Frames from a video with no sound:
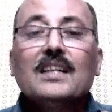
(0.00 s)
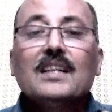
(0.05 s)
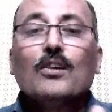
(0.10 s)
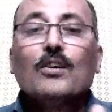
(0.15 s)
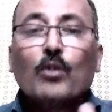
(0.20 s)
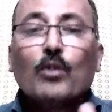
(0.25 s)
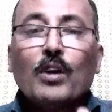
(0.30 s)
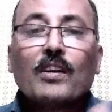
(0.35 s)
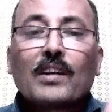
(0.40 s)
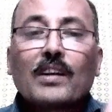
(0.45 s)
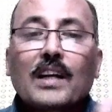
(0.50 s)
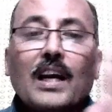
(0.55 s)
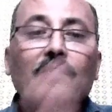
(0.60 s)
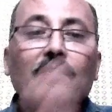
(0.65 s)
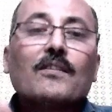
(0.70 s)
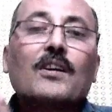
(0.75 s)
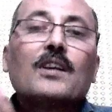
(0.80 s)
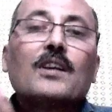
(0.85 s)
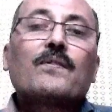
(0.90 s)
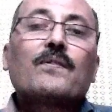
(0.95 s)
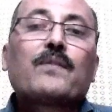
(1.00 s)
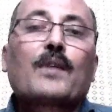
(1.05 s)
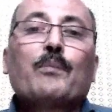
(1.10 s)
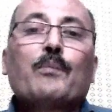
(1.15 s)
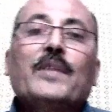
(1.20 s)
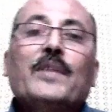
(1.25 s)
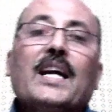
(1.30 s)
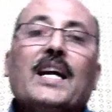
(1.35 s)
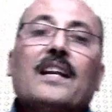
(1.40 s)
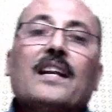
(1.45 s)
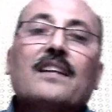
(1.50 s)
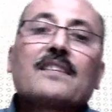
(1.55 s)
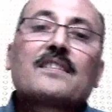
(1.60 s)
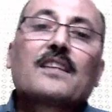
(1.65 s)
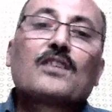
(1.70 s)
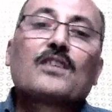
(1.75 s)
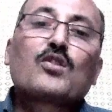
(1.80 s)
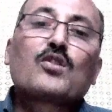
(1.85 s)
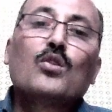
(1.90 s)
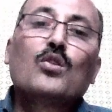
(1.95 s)
will convert from there
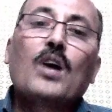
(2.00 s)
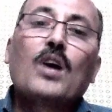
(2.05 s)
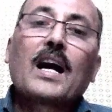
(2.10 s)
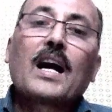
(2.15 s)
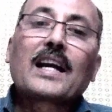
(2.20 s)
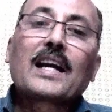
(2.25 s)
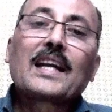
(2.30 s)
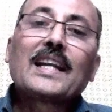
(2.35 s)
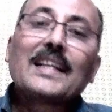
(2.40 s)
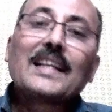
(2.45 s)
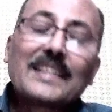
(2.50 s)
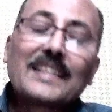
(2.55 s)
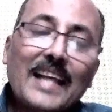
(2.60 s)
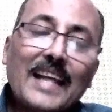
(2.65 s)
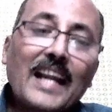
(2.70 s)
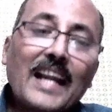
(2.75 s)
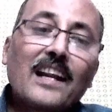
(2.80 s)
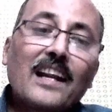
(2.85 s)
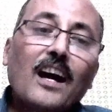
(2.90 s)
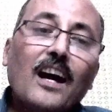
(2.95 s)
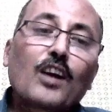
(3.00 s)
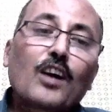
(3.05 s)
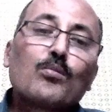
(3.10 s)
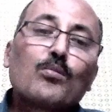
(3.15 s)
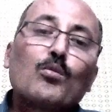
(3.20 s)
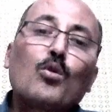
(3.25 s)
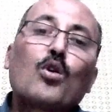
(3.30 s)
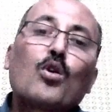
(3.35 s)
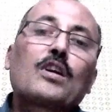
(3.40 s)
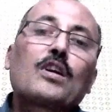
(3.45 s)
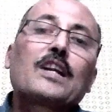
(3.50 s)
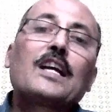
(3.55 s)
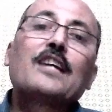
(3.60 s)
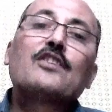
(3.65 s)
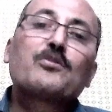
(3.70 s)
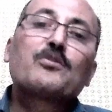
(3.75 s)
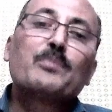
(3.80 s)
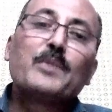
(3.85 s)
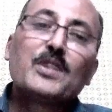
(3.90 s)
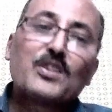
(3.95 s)
itself. So occurring 10 or more
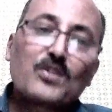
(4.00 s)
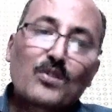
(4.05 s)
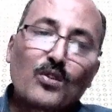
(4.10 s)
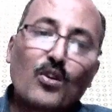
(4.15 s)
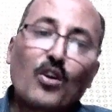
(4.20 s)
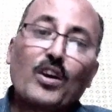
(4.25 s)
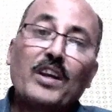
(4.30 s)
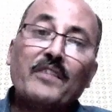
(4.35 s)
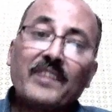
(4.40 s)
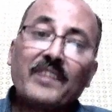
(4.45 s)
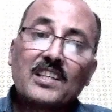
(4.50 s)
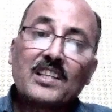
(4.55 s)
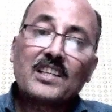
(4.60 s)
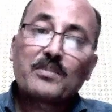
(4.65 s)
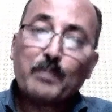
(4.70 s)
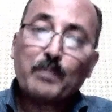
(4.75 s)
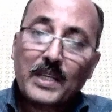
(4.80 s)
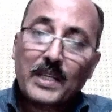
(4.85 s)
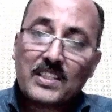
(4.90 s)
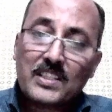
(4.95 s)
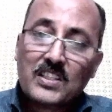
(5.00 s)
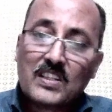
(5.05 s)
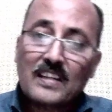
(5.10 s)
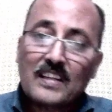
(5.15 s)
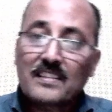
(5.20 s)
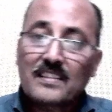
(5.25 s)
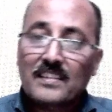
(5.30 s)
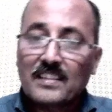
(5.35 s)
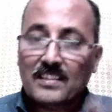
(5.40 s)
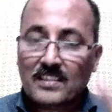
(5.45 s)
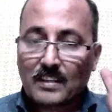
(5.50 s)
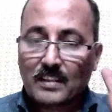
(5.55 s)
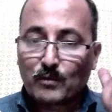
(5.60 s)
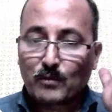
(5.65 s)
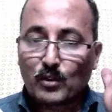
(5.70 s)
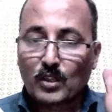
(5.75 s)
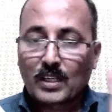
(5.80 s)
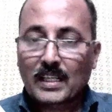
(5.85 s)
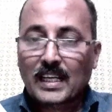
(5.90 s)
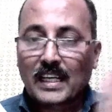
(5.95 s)
times means no. If it is base 10 system, we
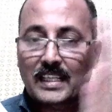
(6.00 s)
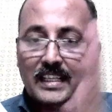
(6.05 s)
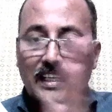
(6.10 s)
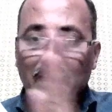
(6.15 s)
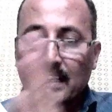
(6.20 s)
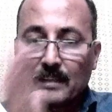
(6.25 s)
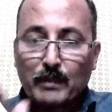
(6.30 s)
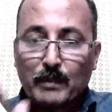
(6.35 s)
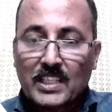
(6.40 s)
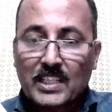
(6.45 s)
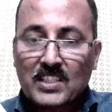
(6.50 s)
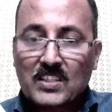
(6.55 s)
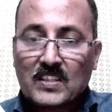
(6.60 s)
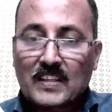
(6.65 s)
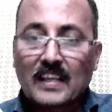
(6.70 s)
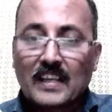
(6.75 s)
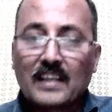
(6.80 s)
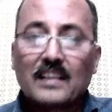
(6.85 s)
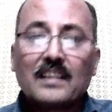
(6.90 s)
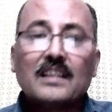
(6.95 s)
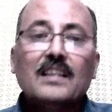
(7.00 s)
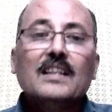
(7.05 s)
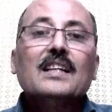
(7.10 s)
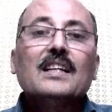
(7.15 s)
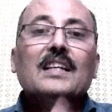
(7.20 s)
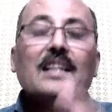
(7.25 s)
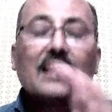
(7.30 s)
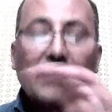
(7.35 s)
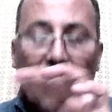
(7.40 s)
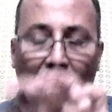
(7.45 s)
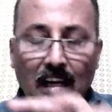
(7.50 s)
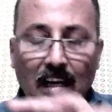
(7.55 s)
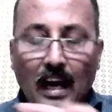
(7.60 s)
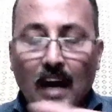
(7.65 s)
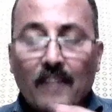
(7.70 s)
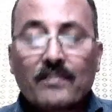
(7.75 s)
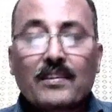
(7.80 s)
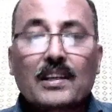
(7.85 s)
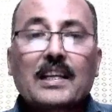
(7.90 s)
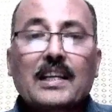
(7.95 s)
will cut in base 10.
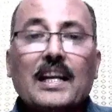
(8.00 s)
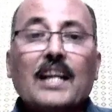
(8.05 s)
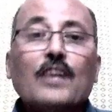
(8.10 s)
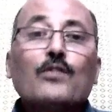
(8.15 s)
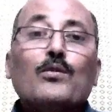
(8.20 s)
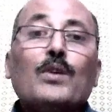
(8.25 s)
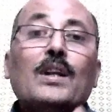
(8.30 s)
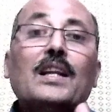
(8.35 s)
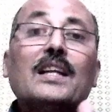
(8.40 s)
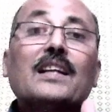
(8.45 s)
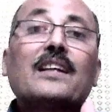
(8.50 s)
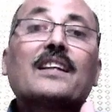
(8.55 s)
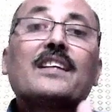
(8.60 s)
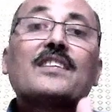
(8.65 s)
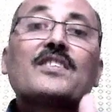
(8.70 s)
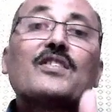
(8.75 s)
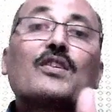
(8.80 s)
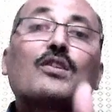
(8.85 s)
After 10, we will increase it